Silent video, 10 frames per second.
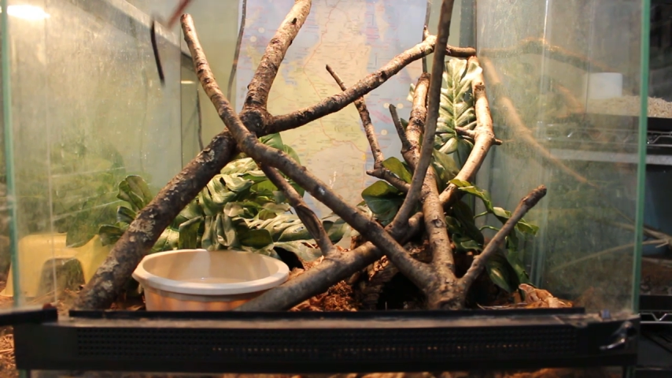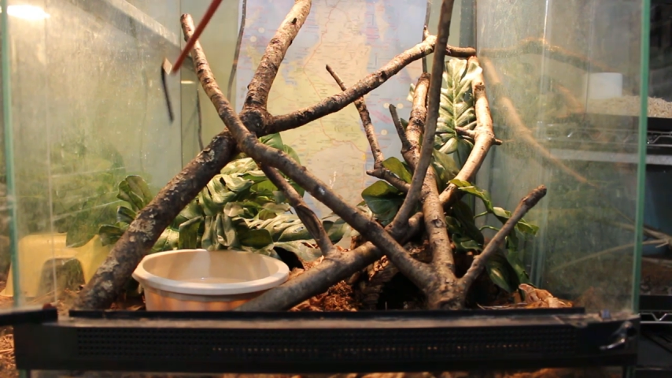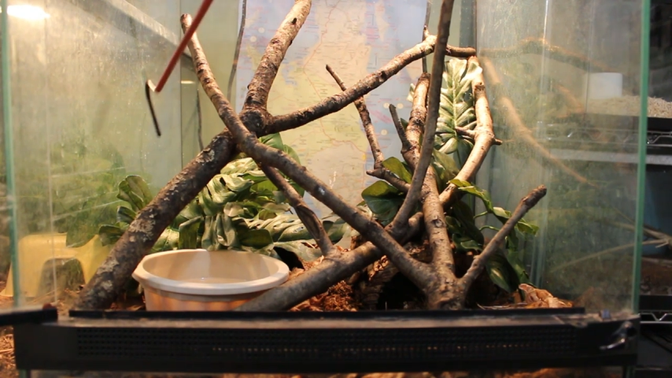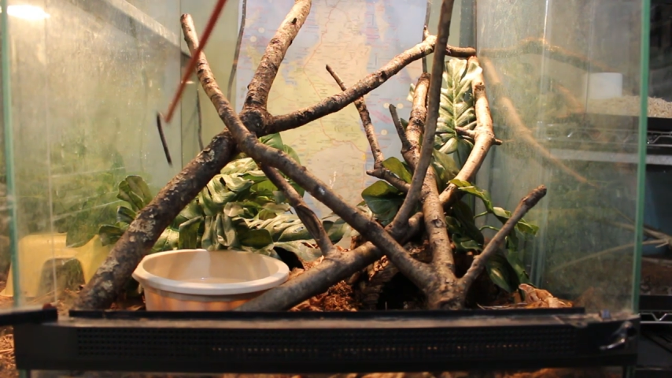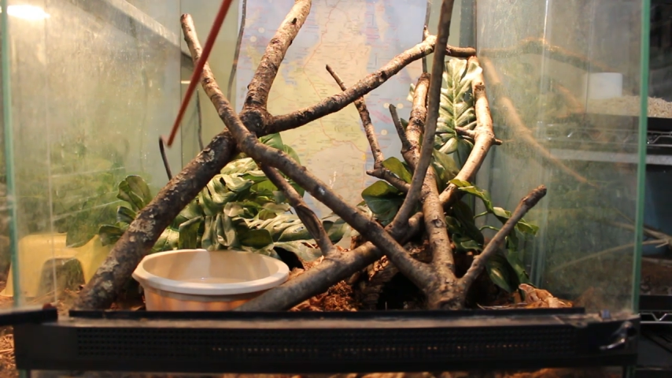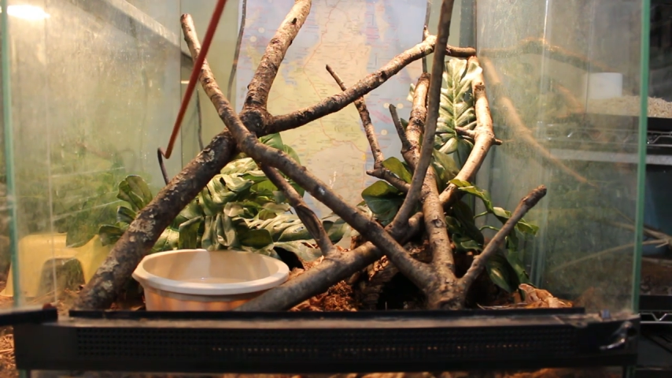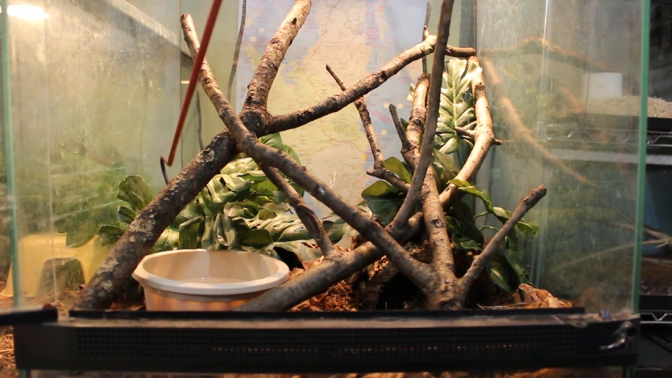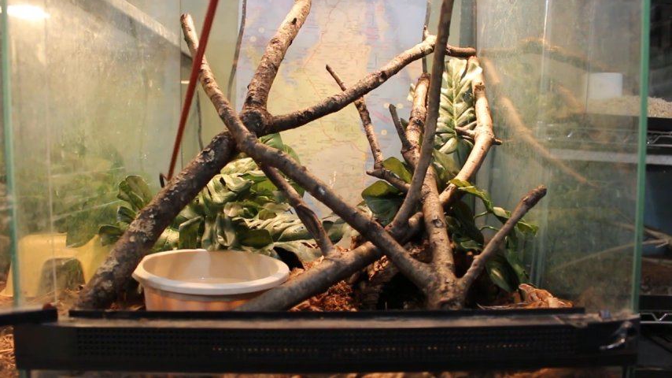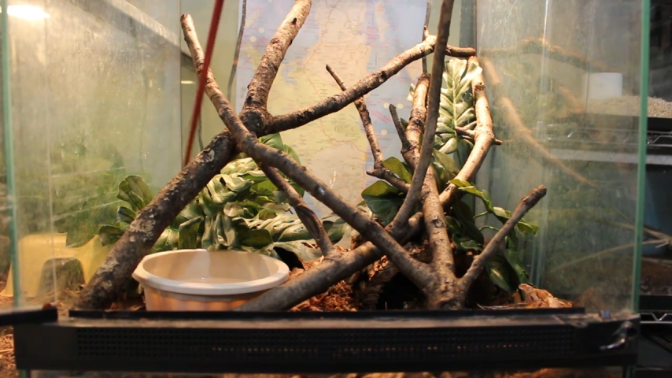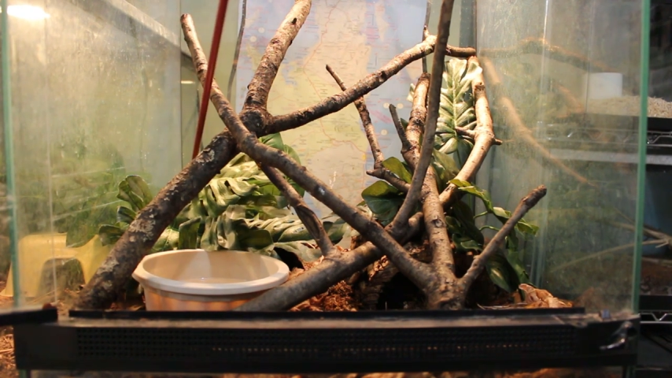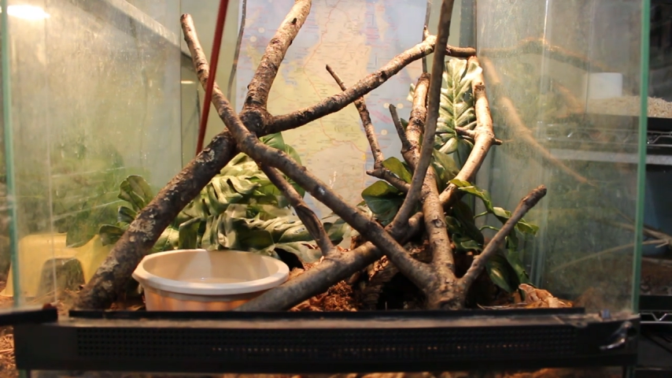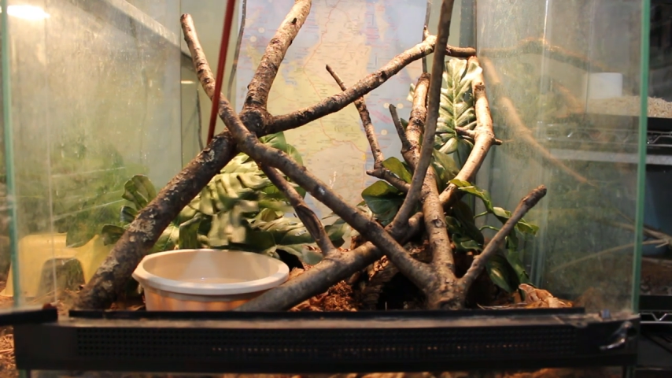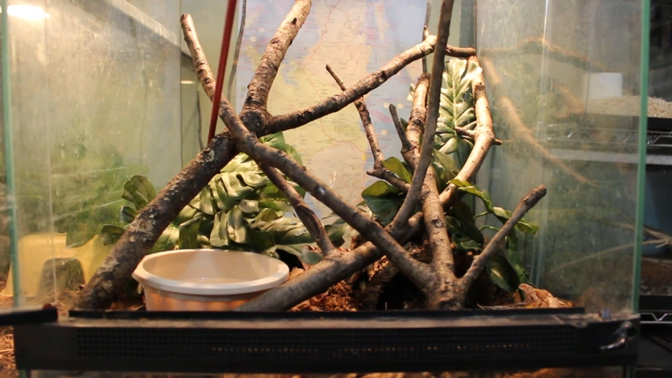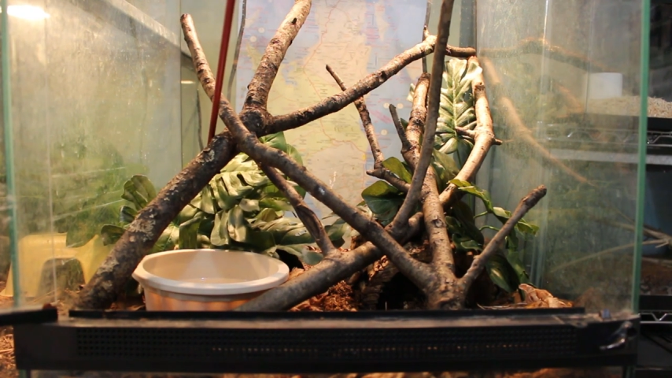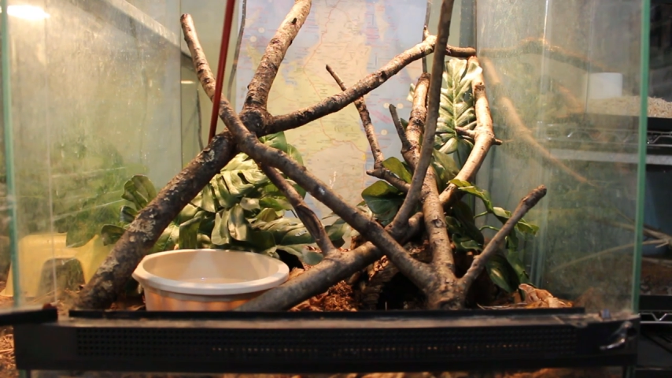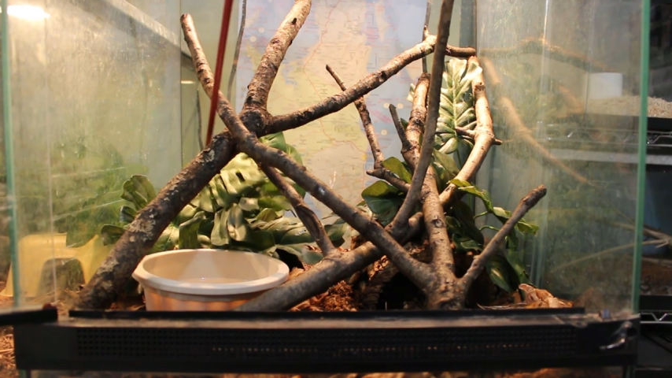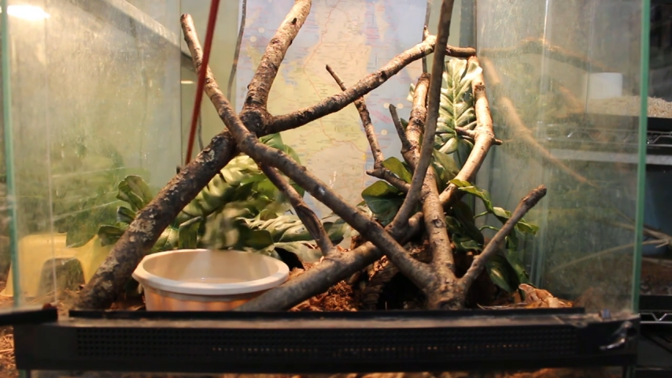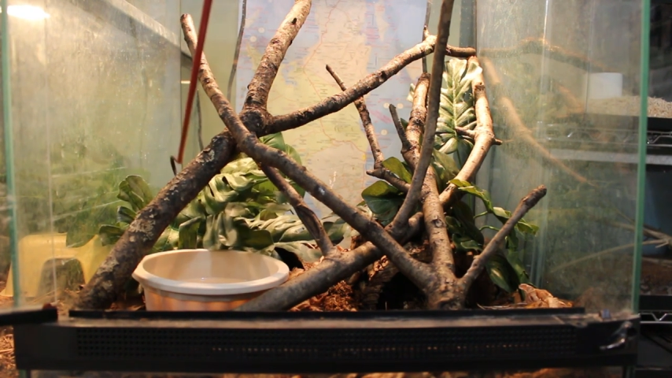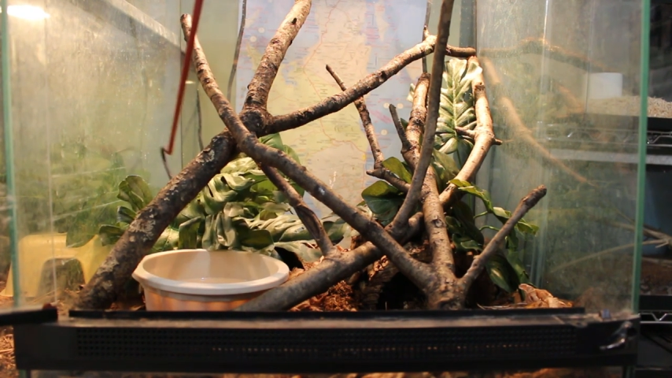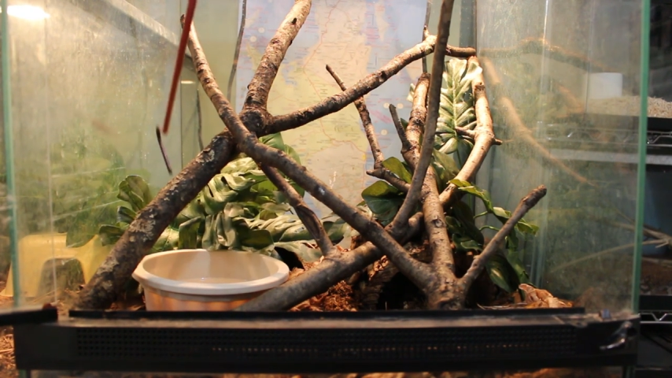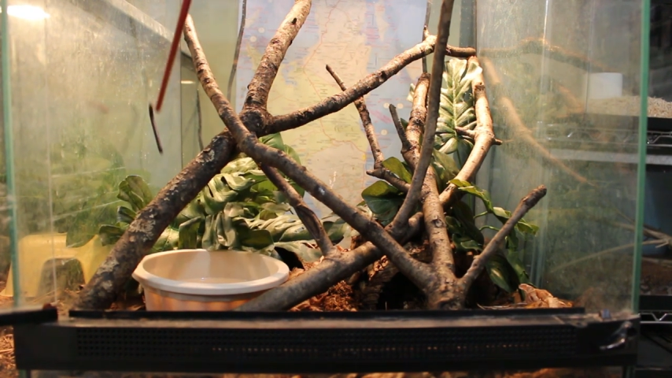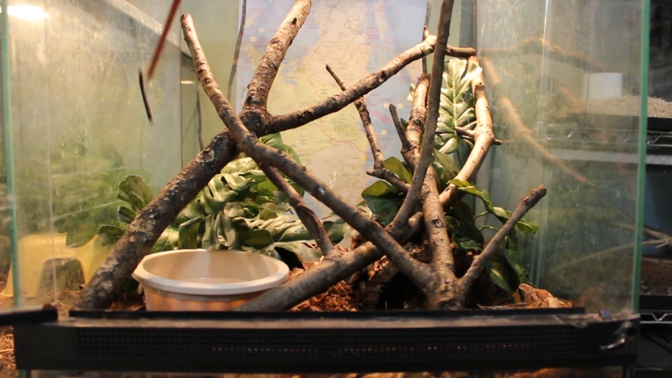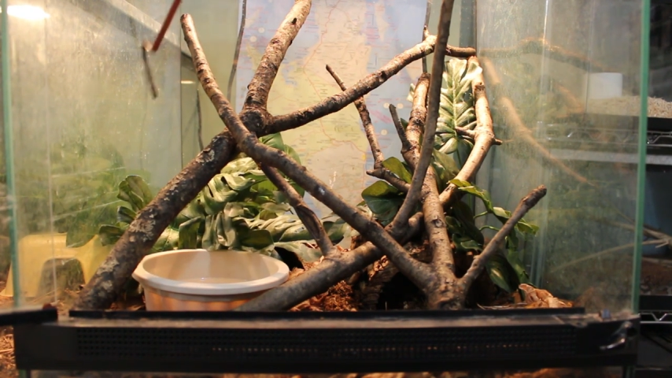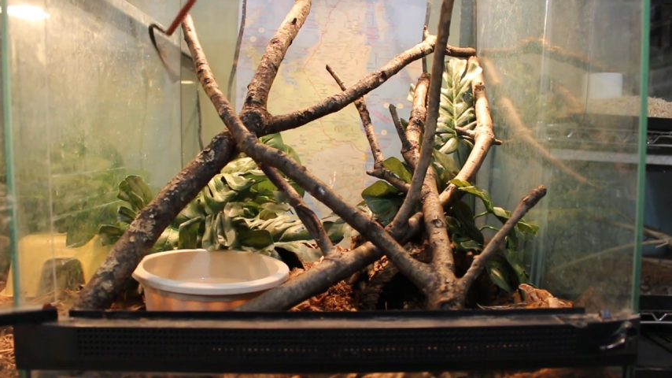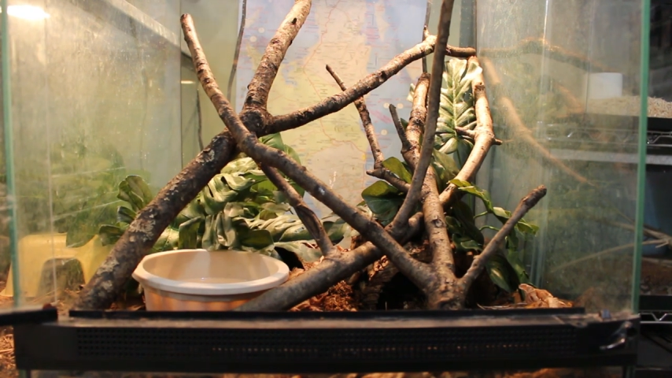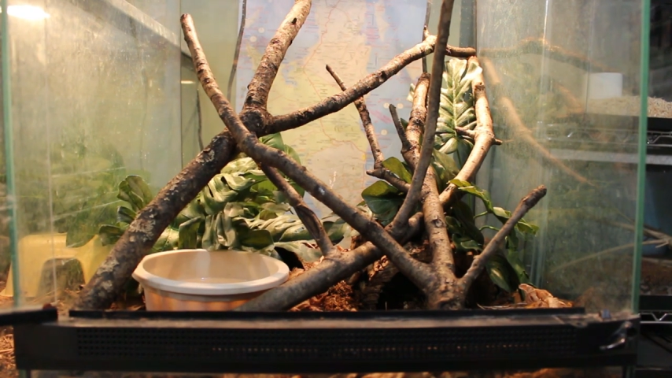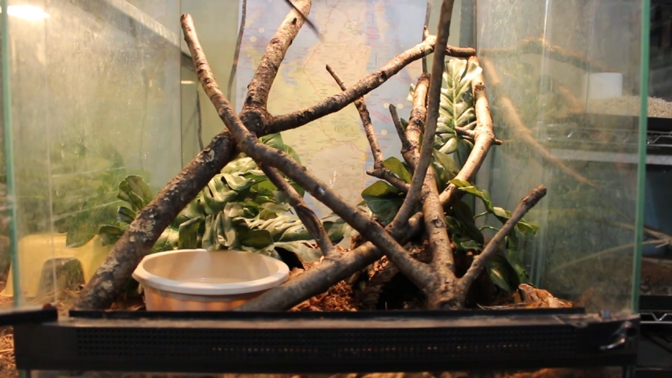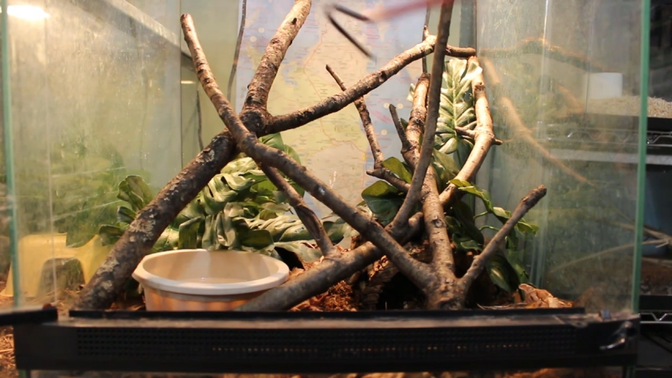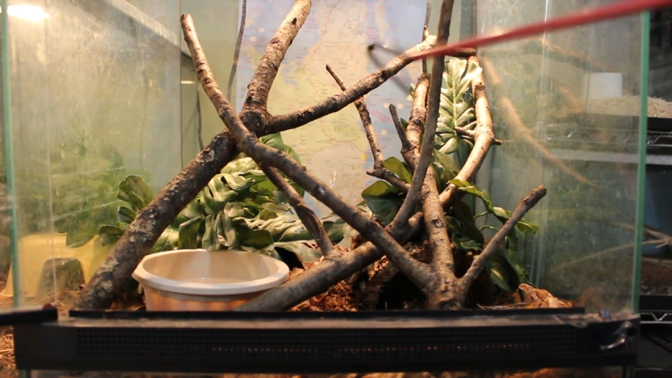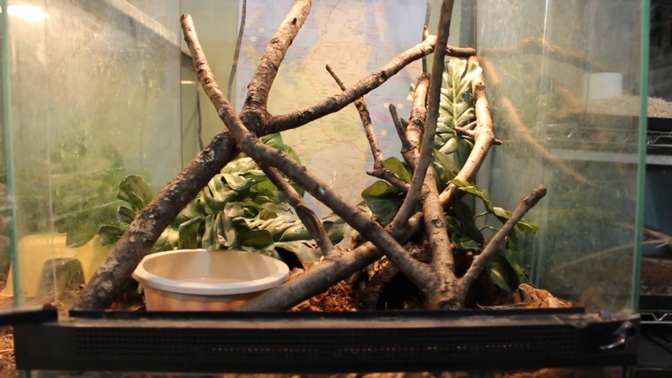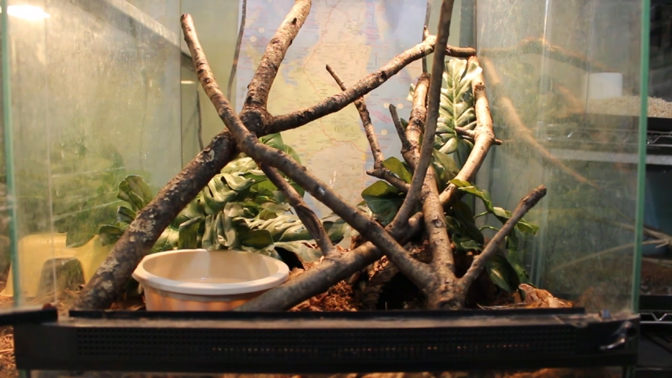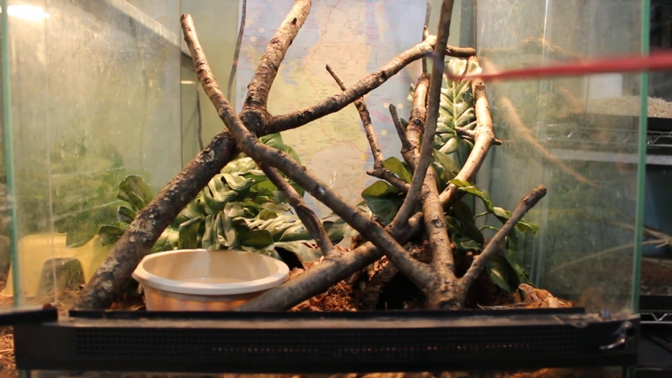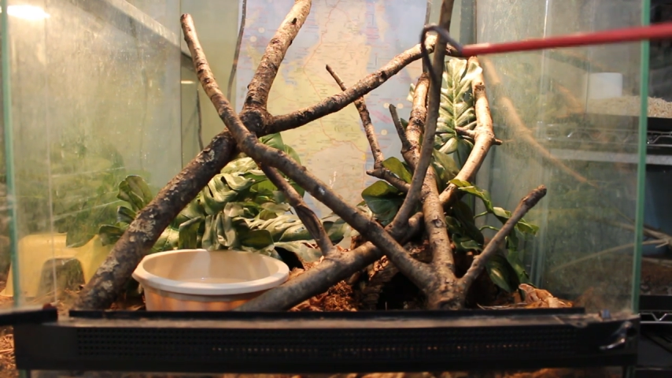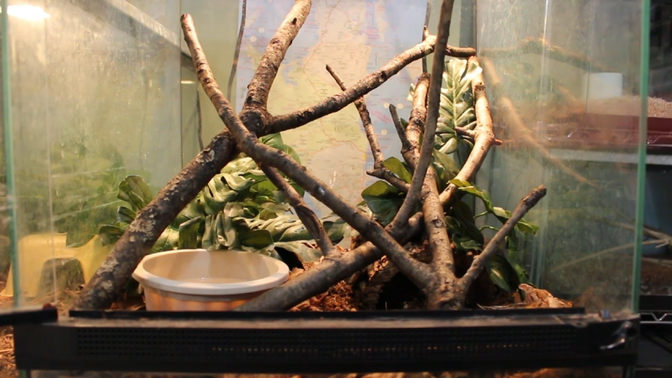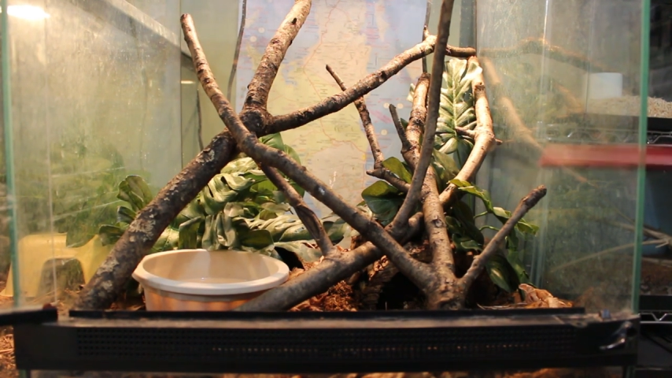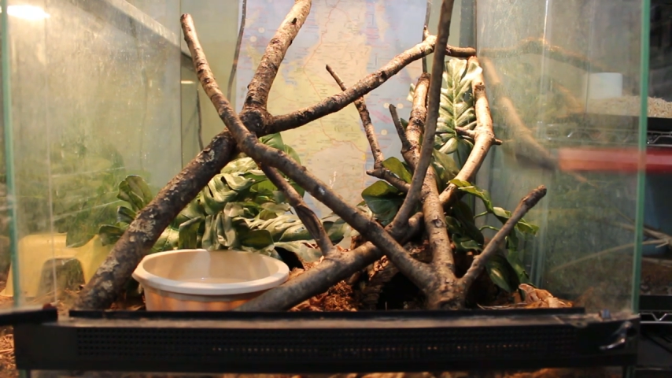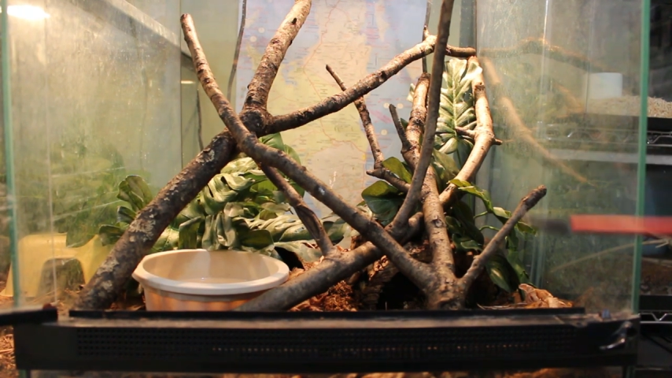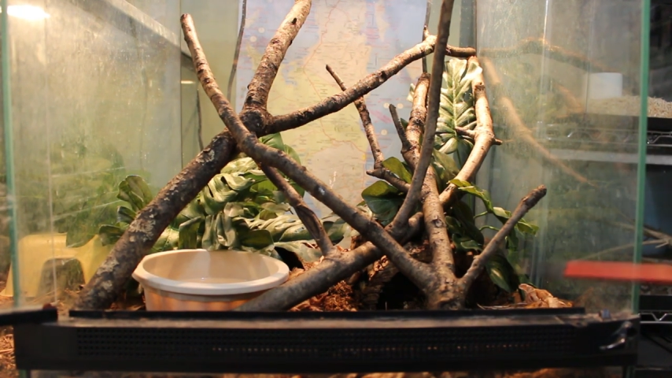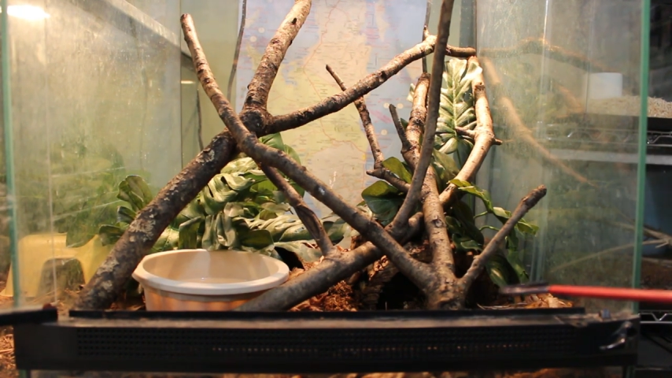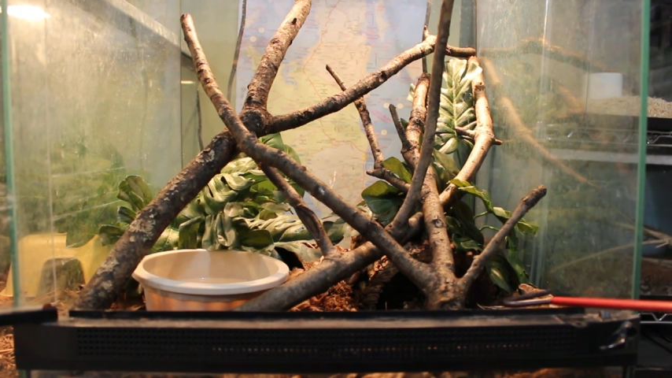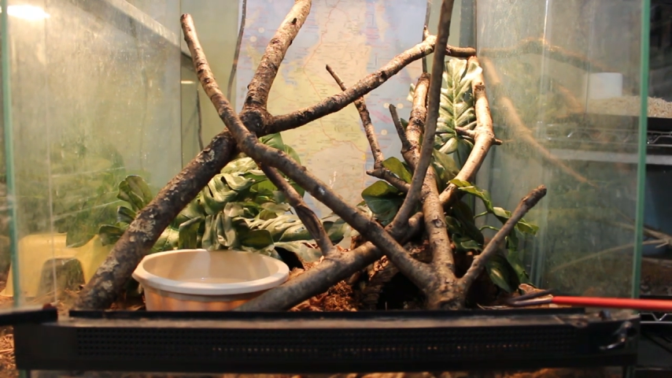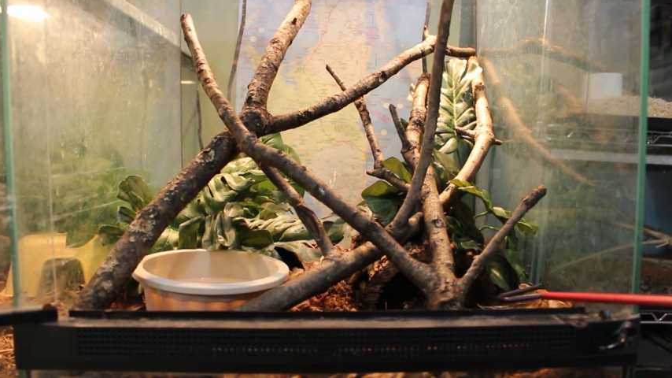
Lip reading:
(no speaker visible)